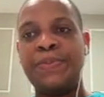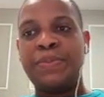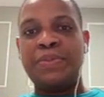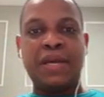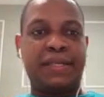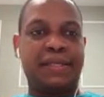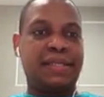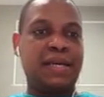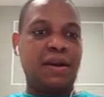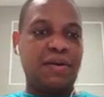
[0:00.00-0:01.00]
Nice.
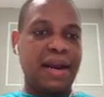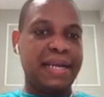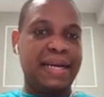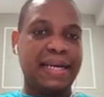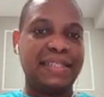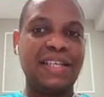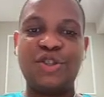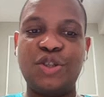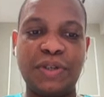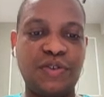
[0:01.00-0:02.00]
Right, guys, thank you
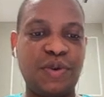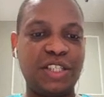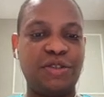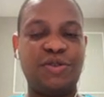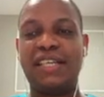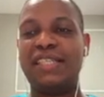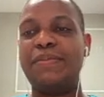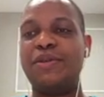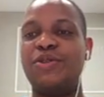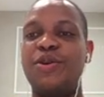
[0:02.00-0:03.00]
so much for watching today's episode.